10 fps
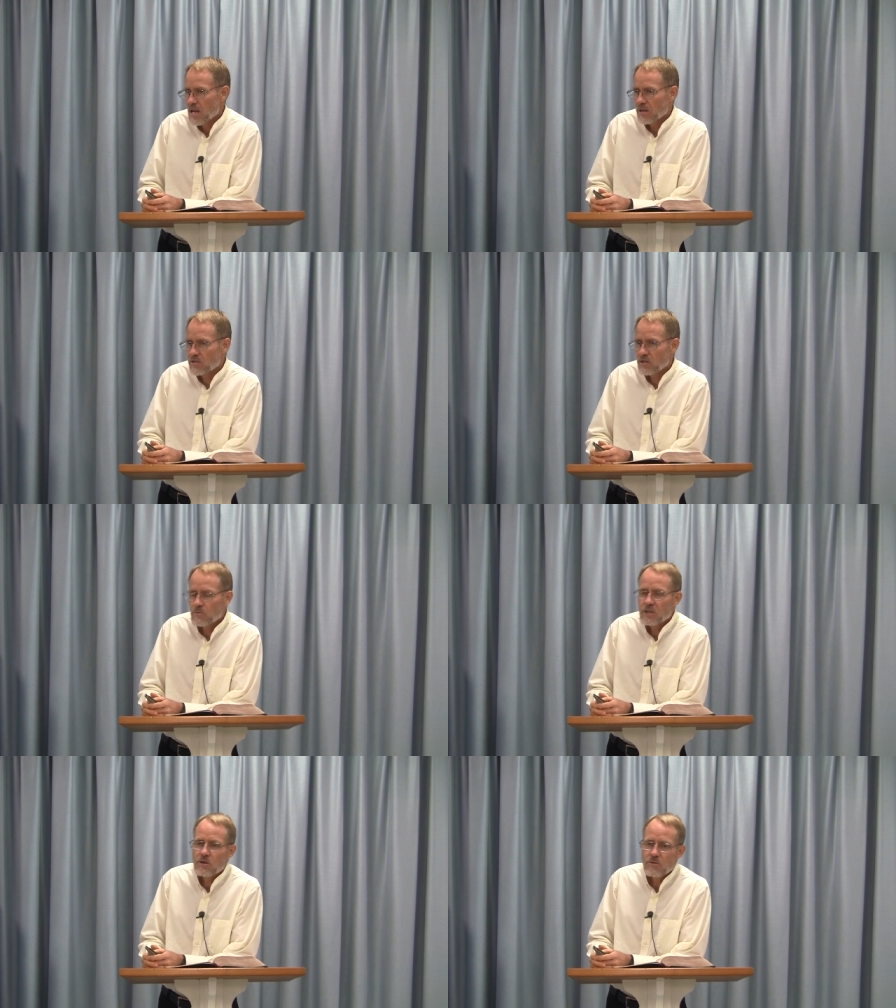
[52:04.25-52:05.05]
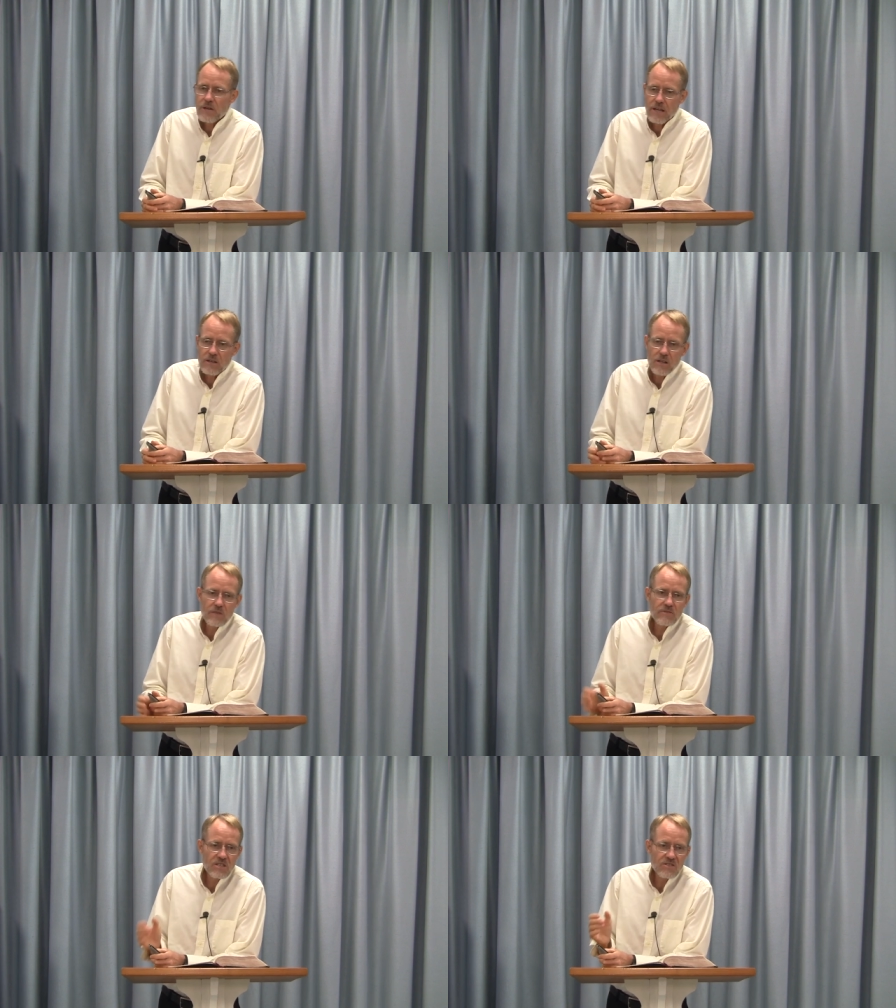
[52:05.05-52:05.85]
And so we create all
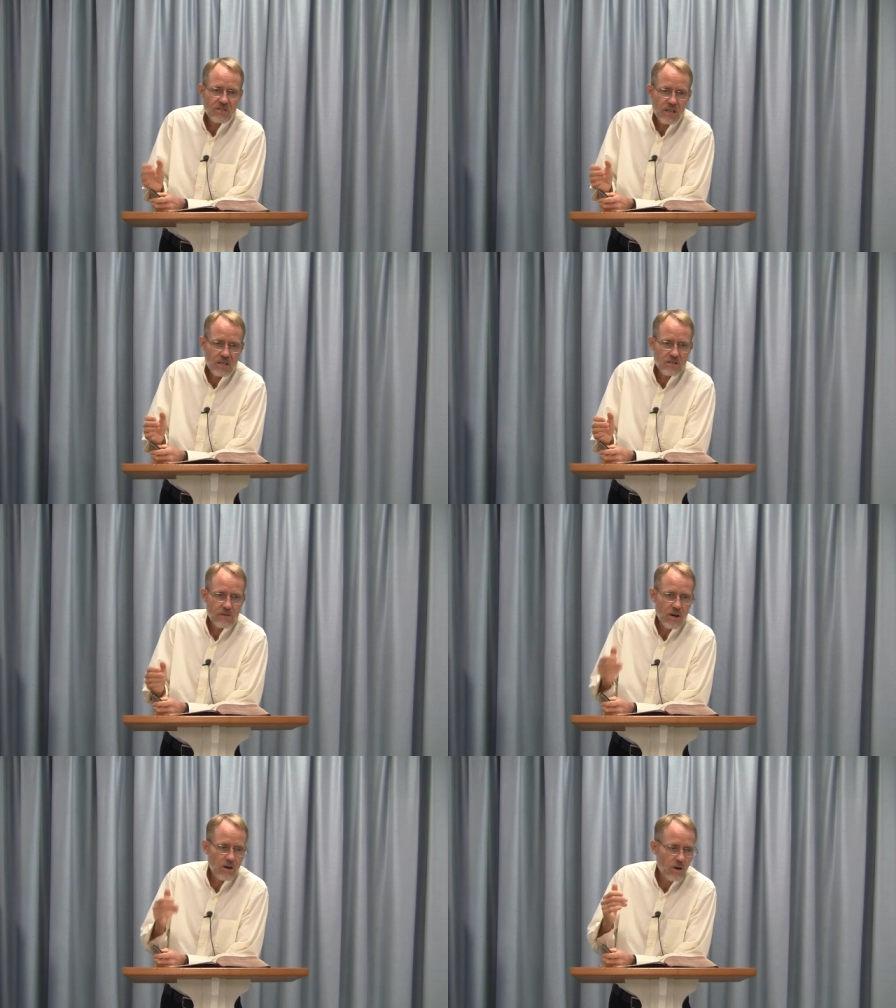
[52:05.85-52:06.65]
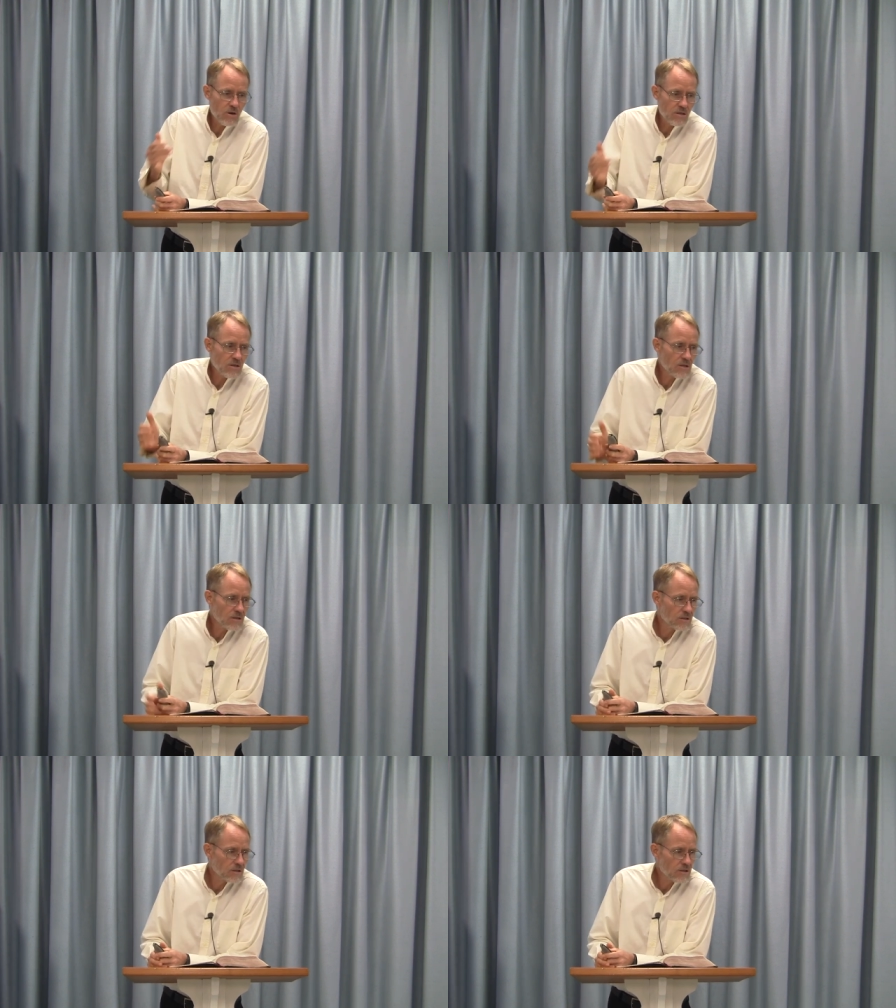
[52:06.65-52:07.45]
of these things of our own
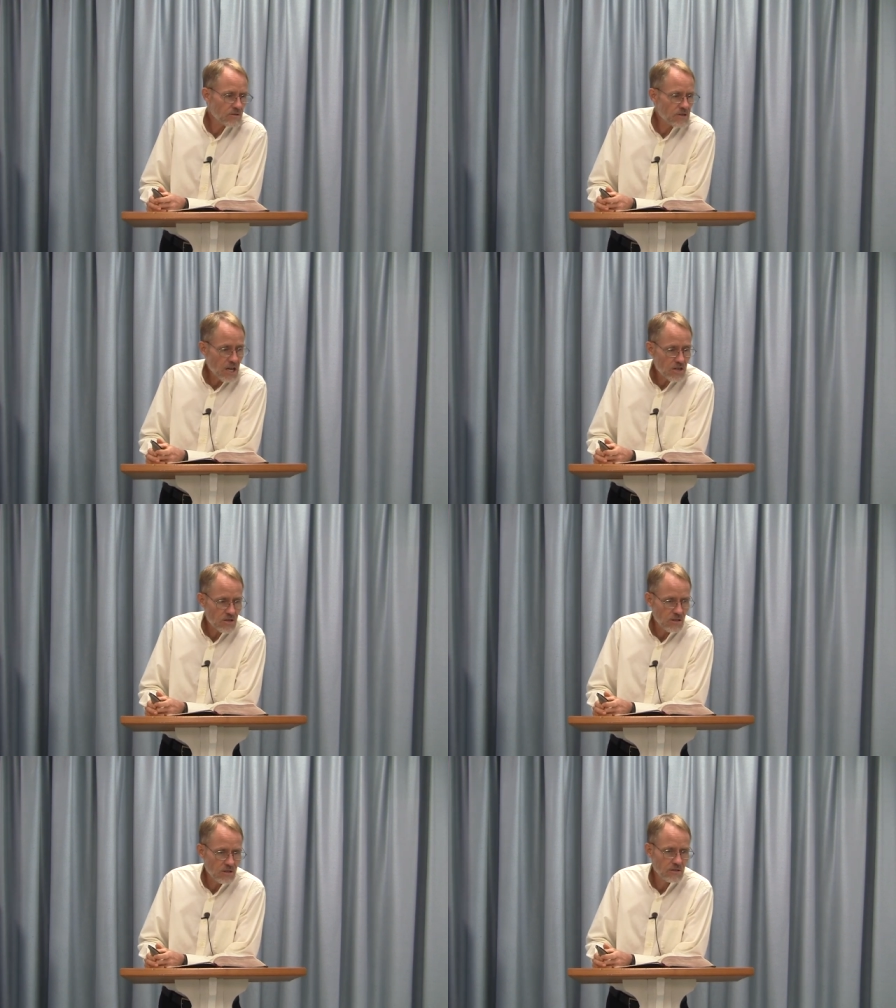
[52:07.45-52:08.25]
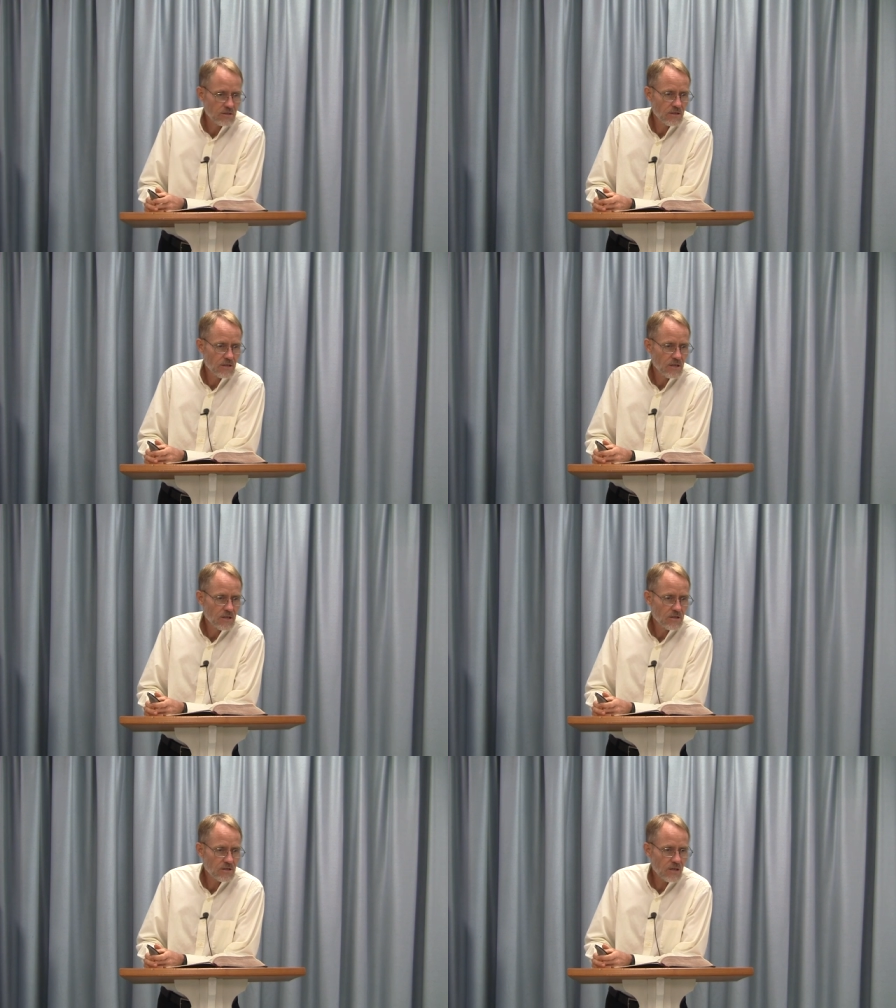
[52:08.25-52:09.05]
creation,
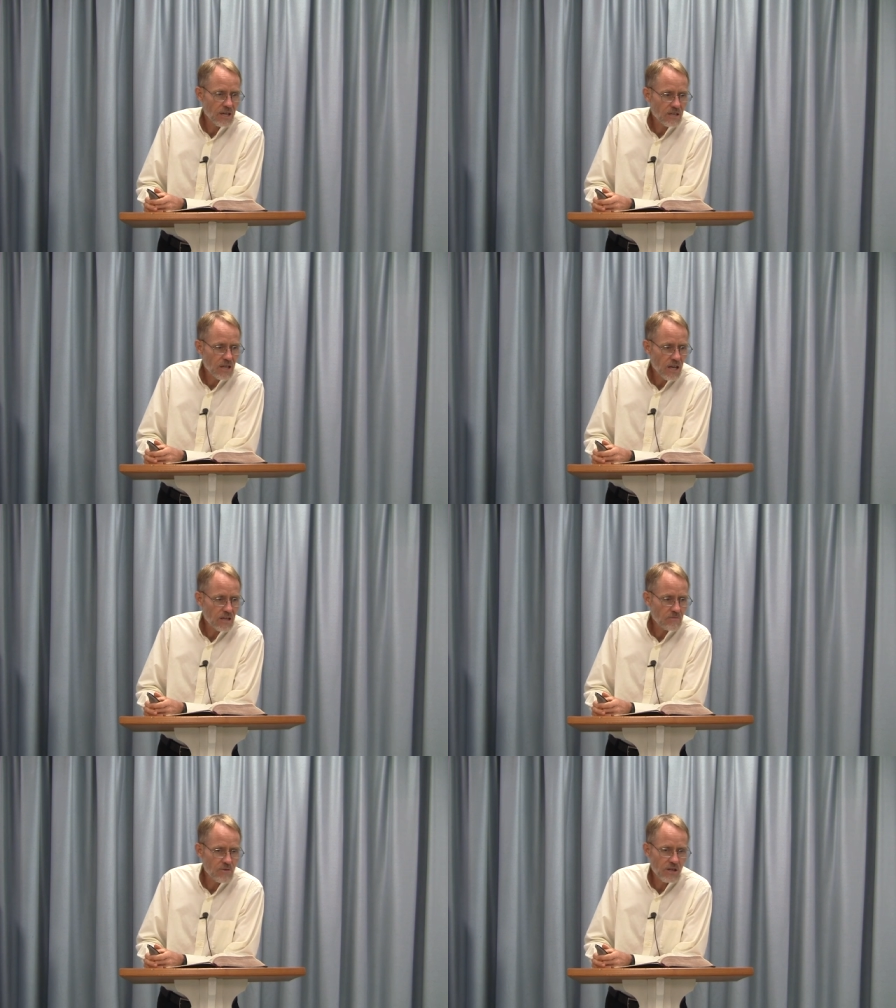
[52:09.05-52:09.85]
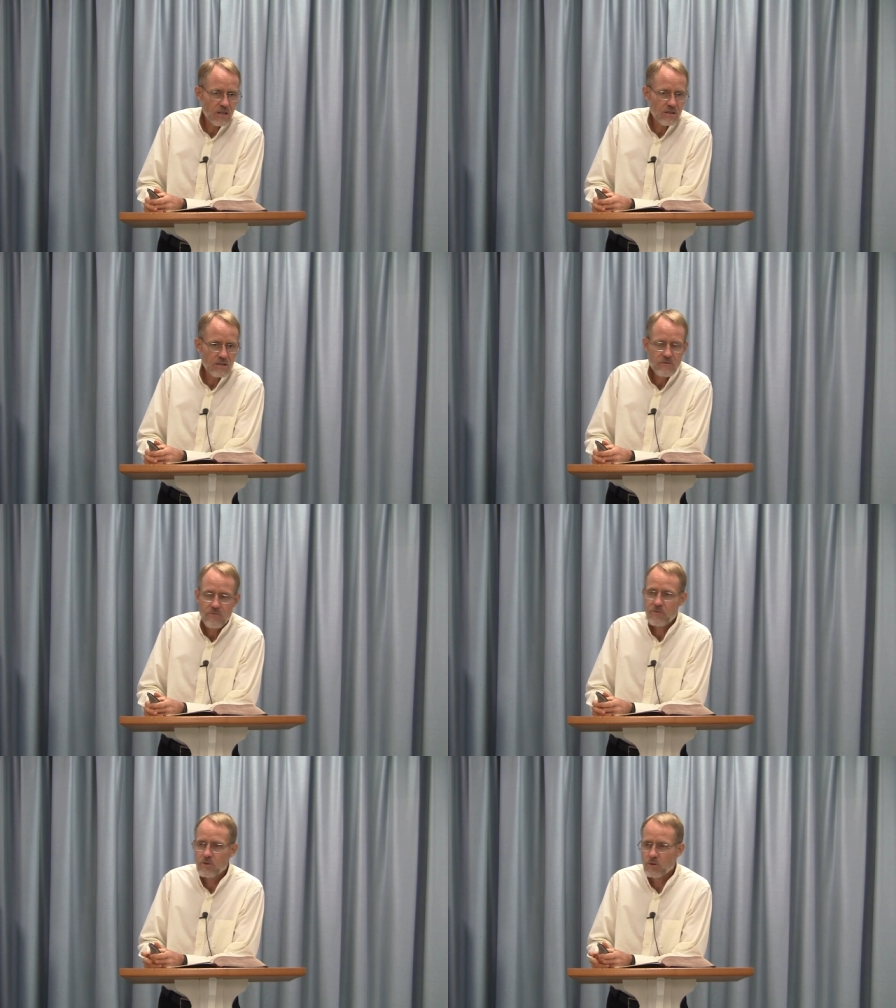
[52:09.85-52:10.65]
just like Cain bringing
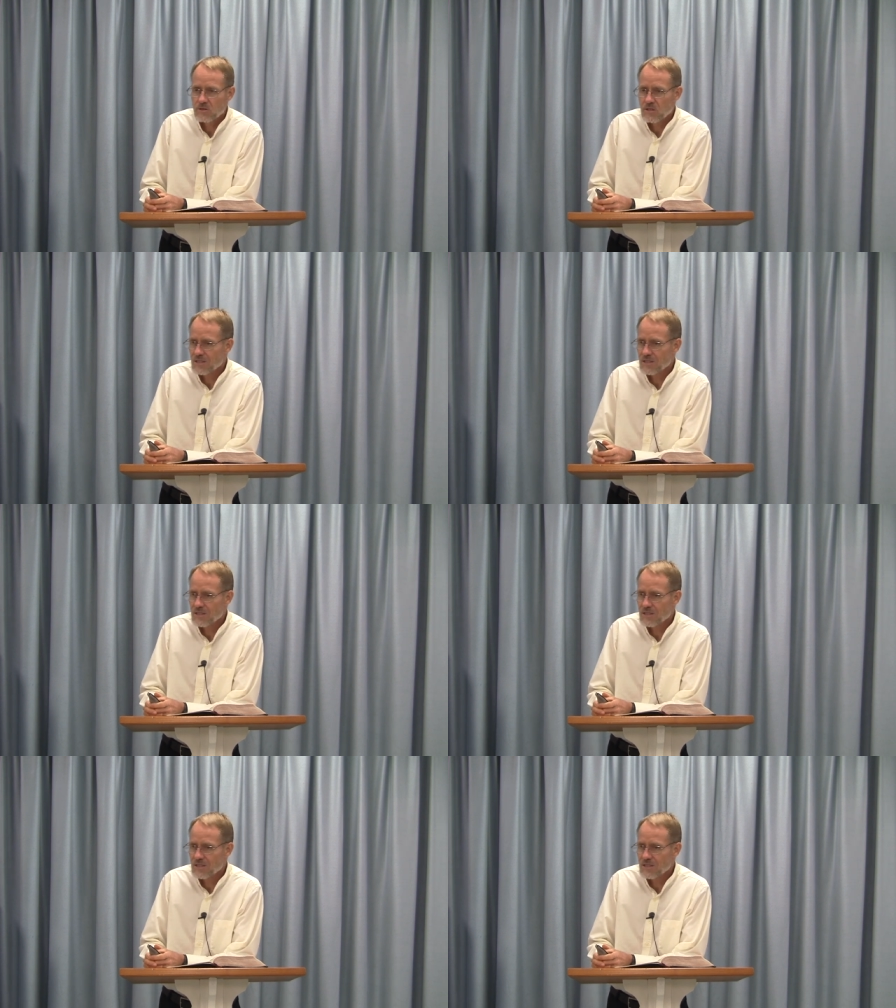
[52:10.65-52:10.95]
fruit.